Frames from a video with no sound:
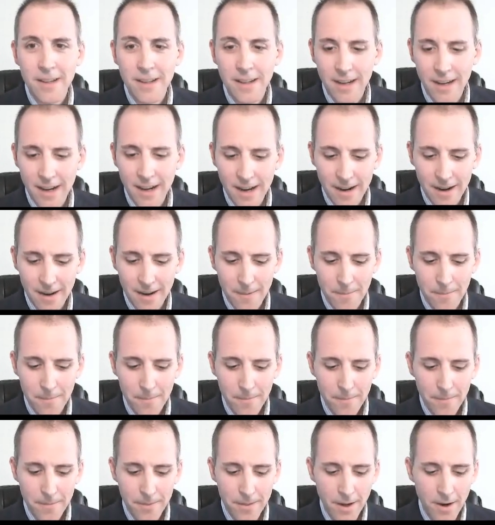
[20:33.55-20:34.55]

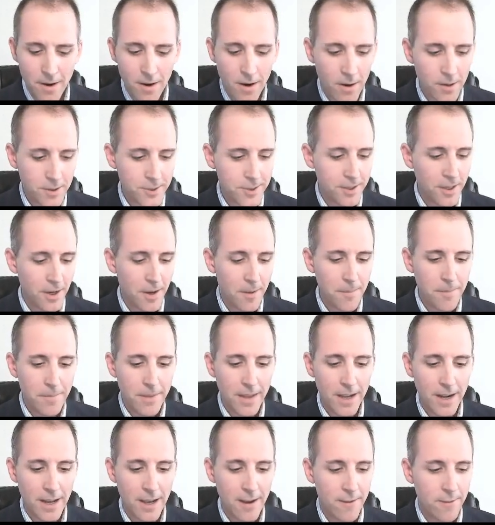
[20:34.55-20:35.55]
There are some
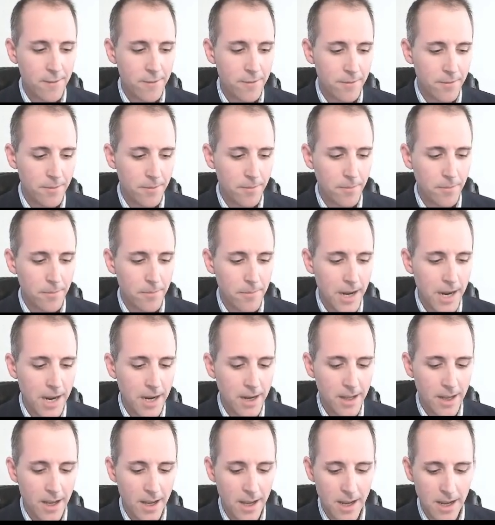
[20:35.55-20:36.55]
that have
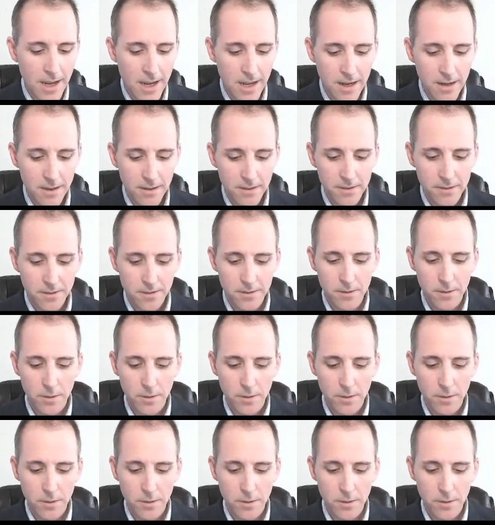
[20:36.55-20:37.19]
made a